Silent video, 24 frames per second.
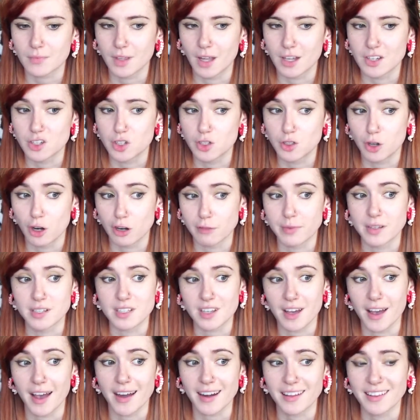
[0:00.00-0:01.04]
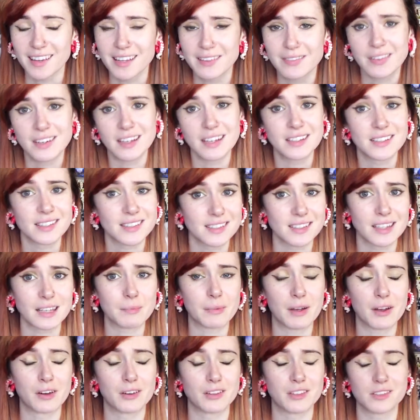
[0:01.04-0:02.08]
I should not have been tired. I didn't even need to sleep.
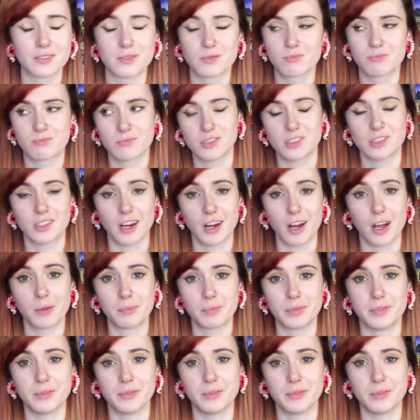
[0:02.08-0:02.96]
I could have just stayed up.